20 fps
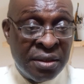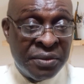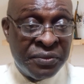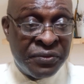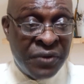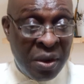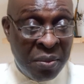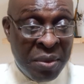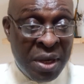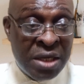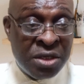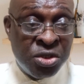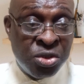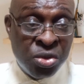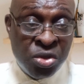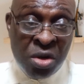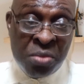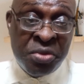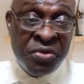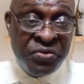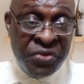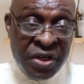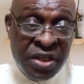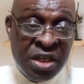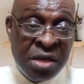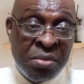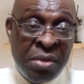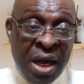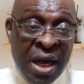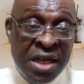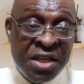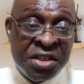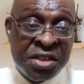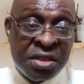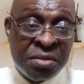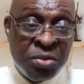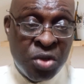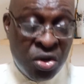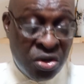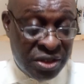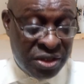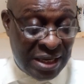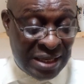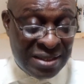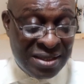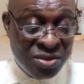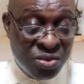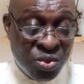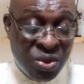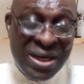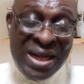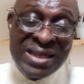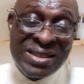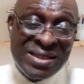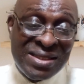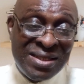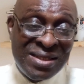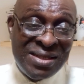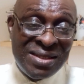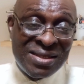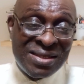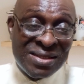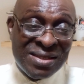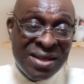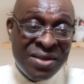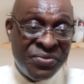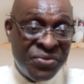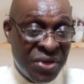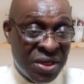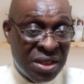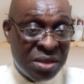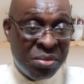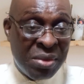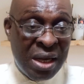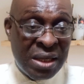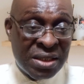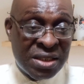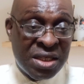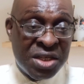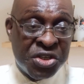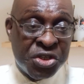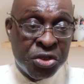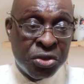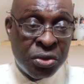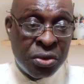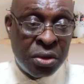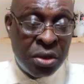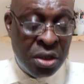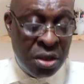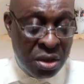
farmers should not be victimized, because that is what I see. It is a victimization